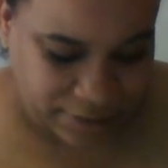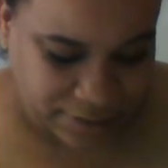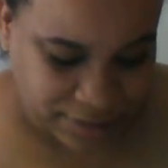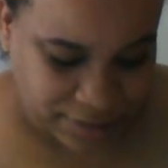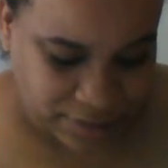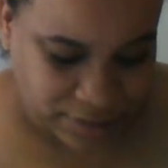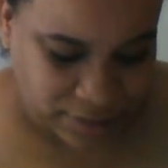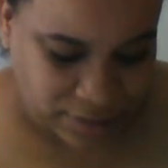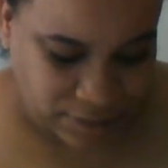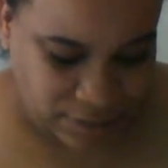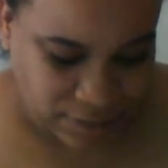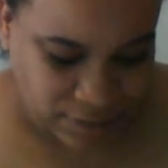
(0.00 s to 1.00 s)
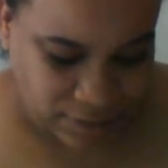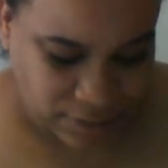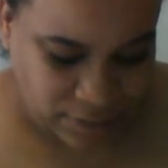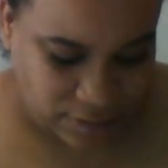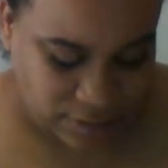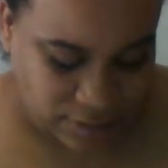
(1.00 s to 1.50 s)

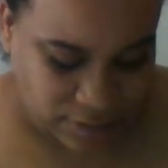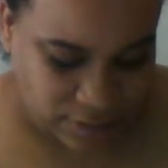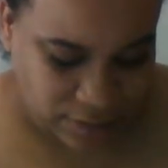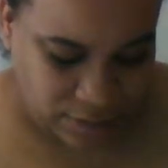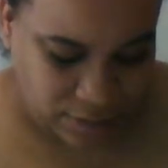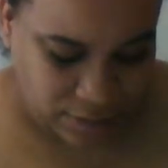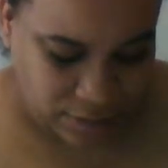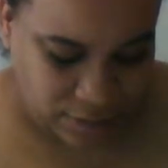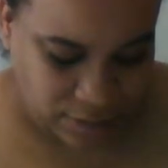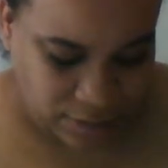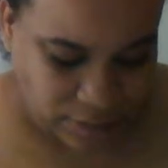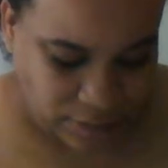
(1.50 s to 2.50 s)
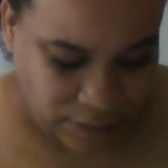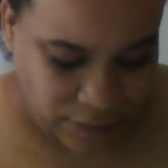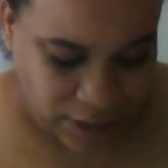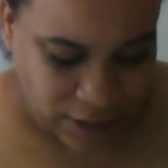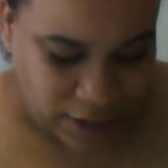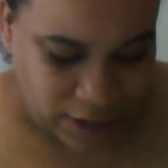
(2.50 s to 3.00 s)

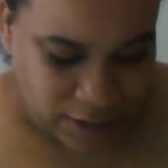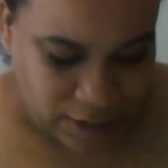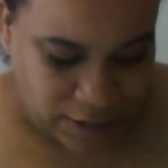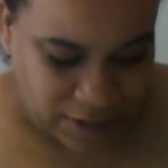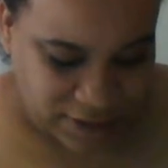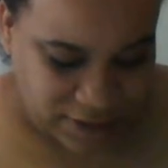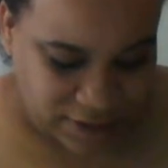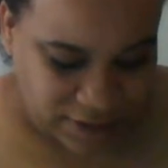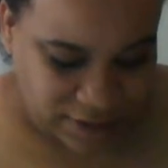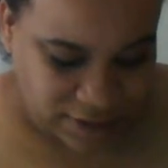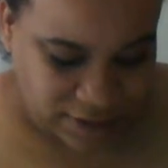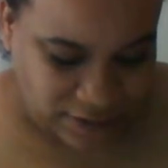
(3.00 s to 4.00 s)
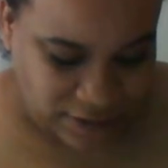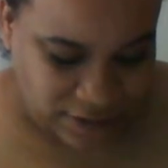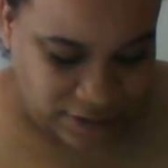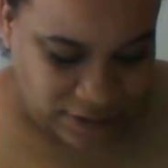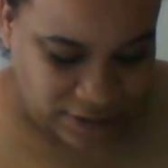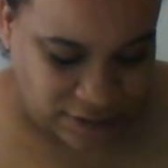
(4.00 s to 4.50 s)

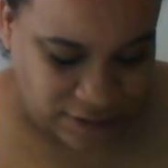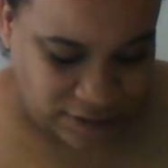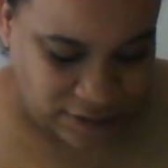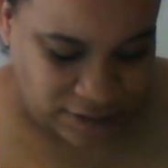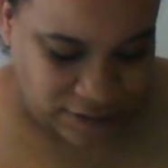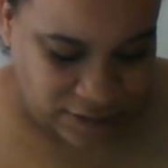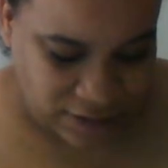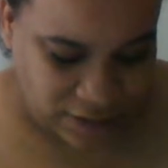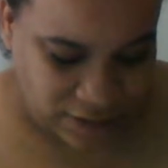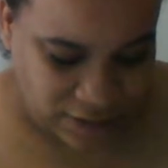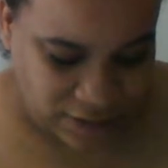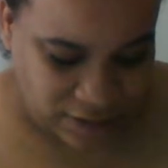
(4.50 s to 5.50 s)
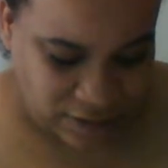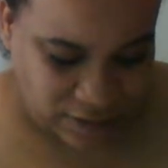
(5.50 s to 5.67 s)
[no speech]